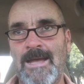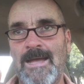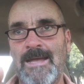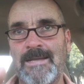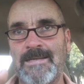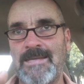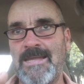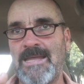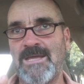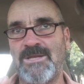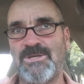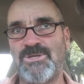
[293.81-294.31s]
I
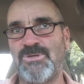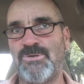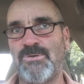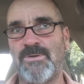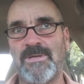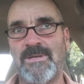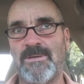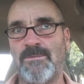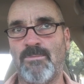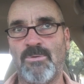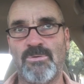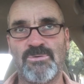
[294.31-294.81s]
can't do
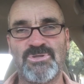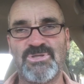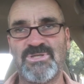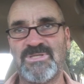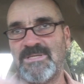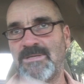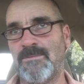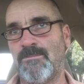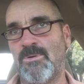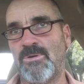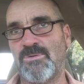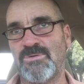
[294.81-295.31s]
it. It won't
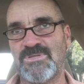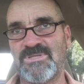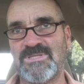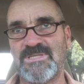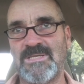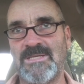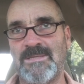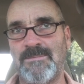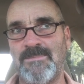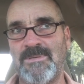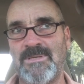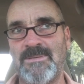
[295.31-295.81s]

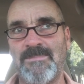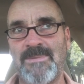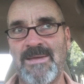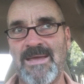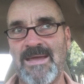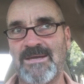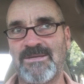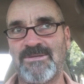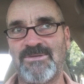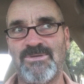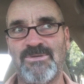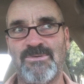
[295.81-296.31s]
send me
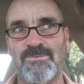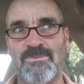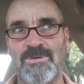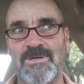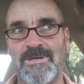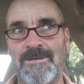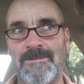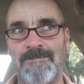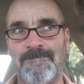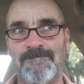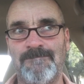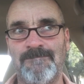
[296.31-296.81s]
back
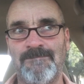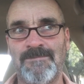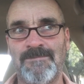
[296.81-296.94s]
to.